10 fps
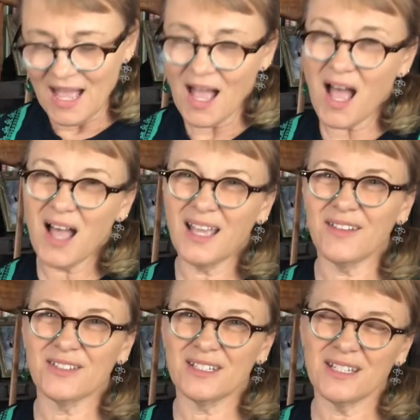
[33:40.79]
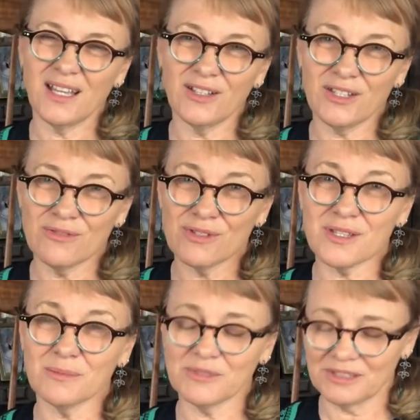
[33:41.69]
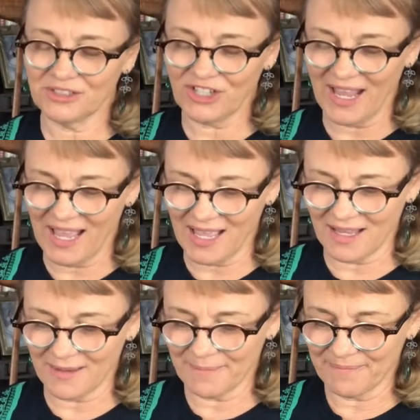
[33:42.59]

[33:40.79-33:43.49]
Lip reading: "I have to tell you something, Jack.